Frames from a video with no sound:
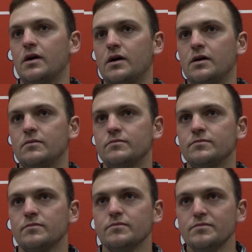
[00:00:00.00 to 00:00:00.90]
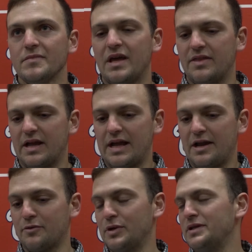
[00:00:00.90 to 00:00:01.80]
I think I
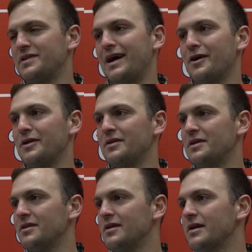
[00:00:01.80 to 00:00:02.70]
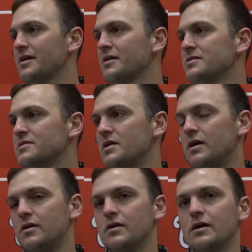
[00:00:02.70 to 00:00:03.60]
got really tired at the end of the year,
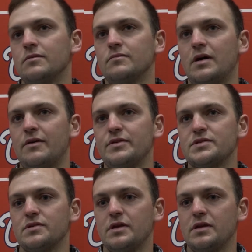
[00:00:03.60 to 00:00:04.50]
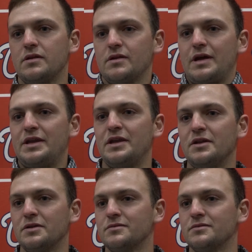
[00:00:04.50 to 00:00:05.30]
so obviously I need